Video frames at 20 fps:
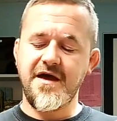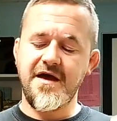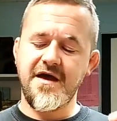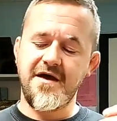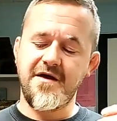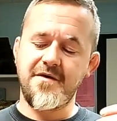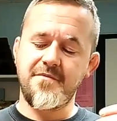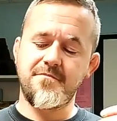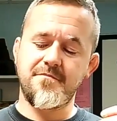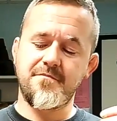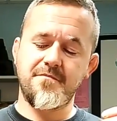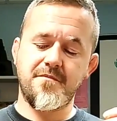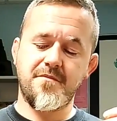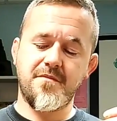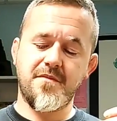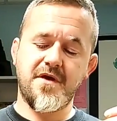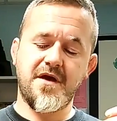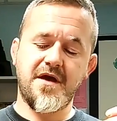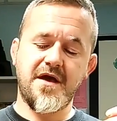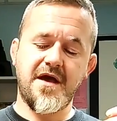
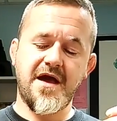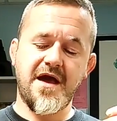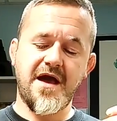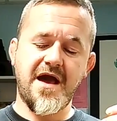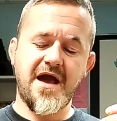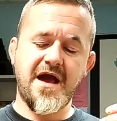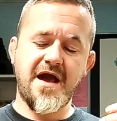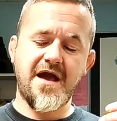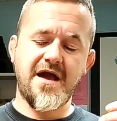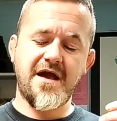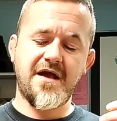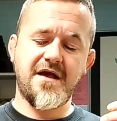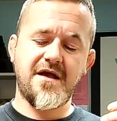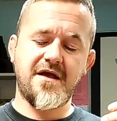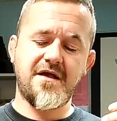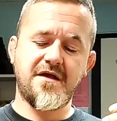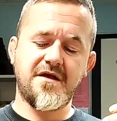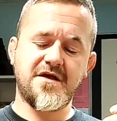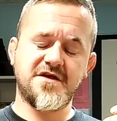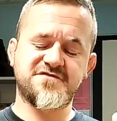
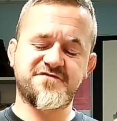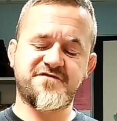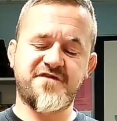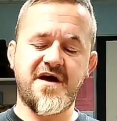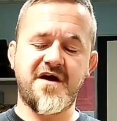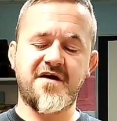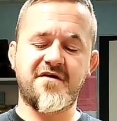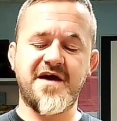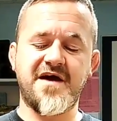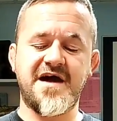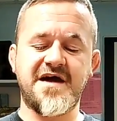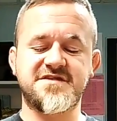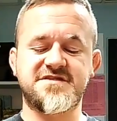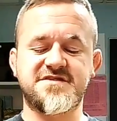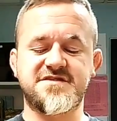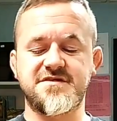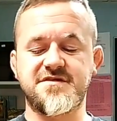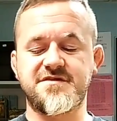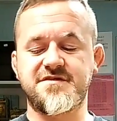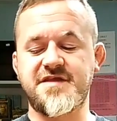As far
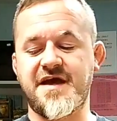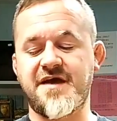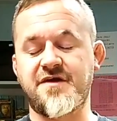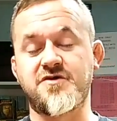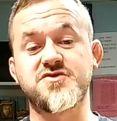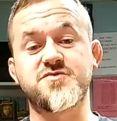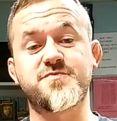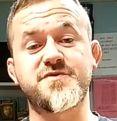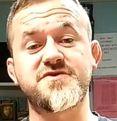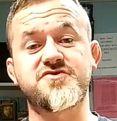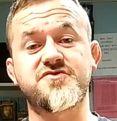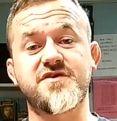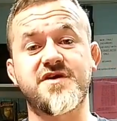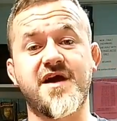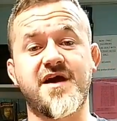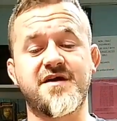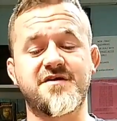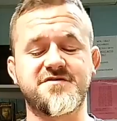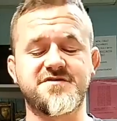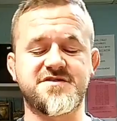as their husbandry
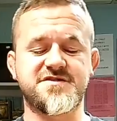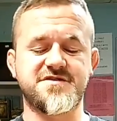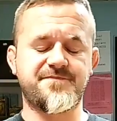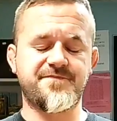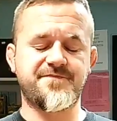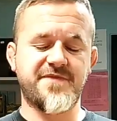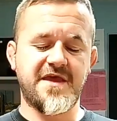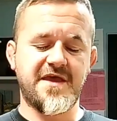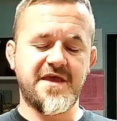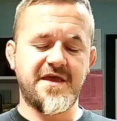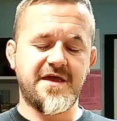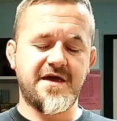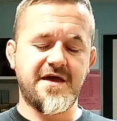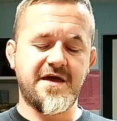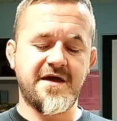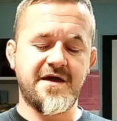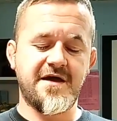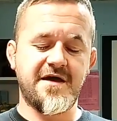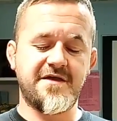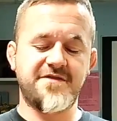goes,
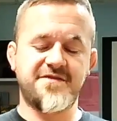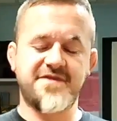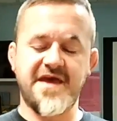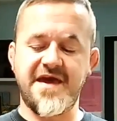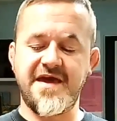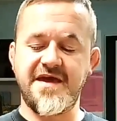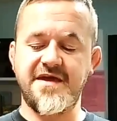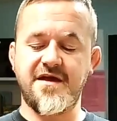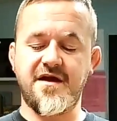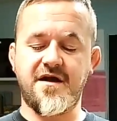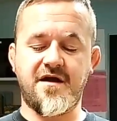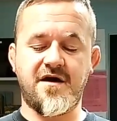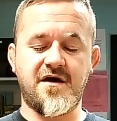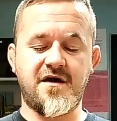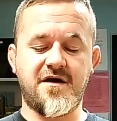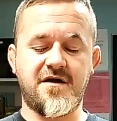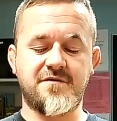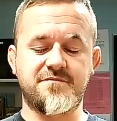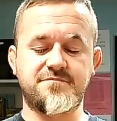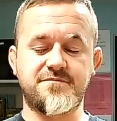they
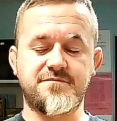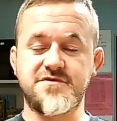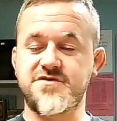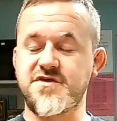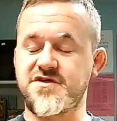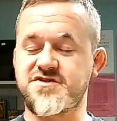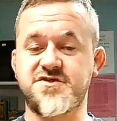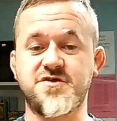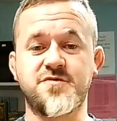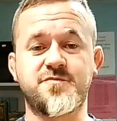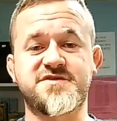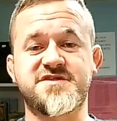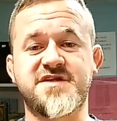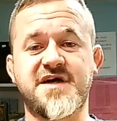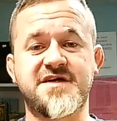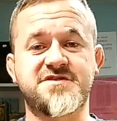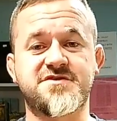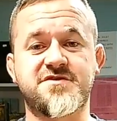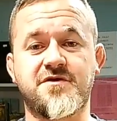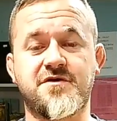are a
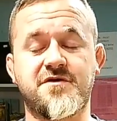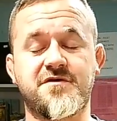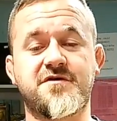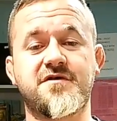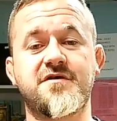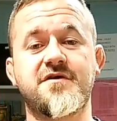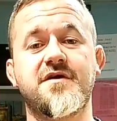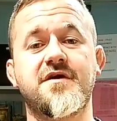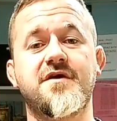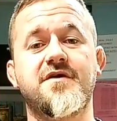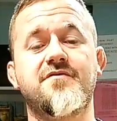supersized corn.